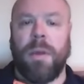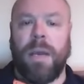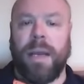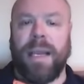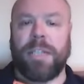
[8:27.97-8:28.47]

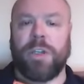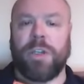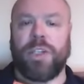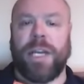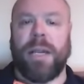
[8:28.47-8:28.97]
Eh,
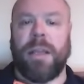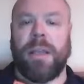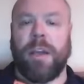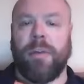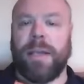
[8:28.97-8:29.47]
Eastern China,
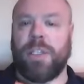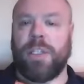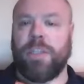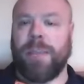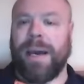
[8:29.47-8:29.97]
the Koreas,
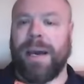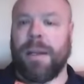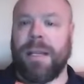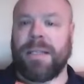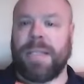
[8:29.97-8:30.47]

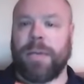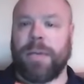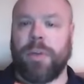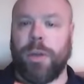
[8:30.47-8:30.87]
Japan, etc.